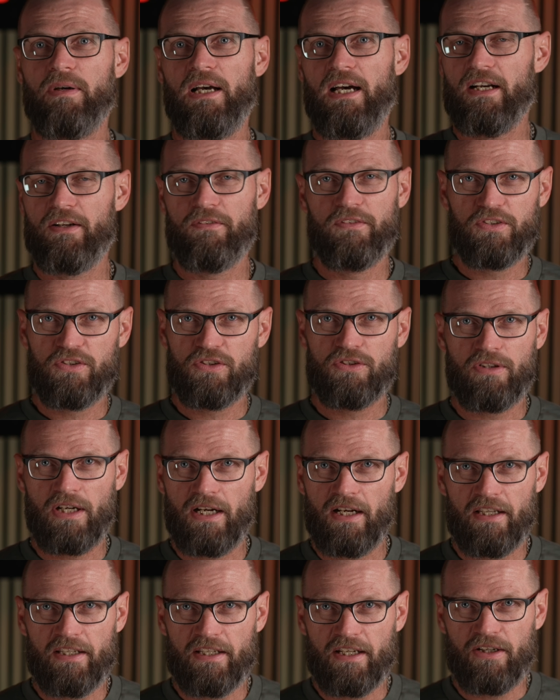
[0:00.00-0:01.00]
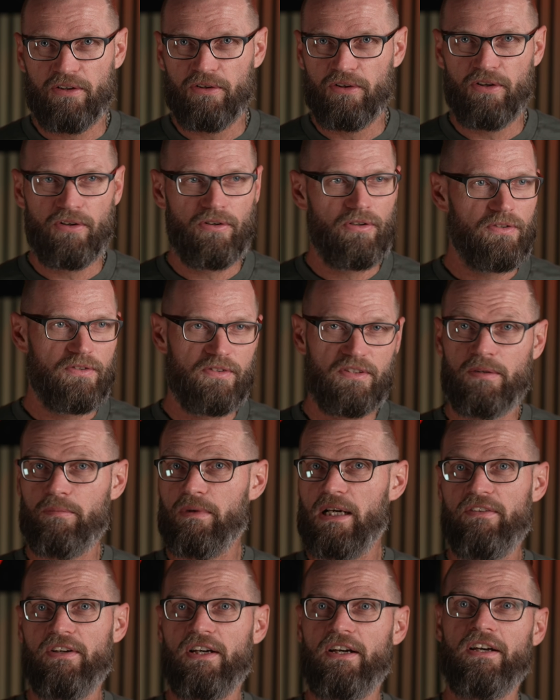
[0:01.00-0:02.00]
part of Australia, or you're in some
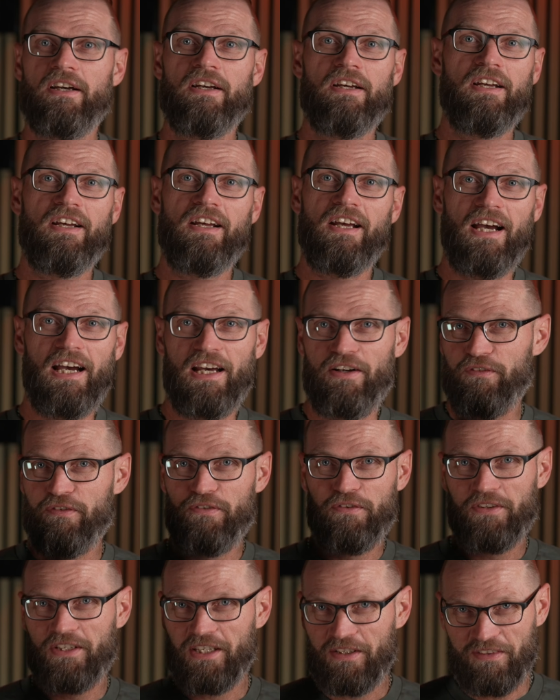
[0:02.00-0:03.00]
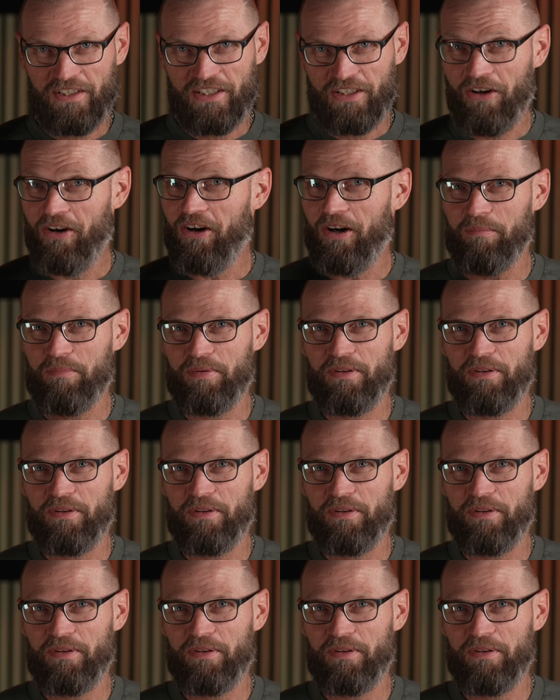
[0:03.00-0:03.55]
other unforgiving hot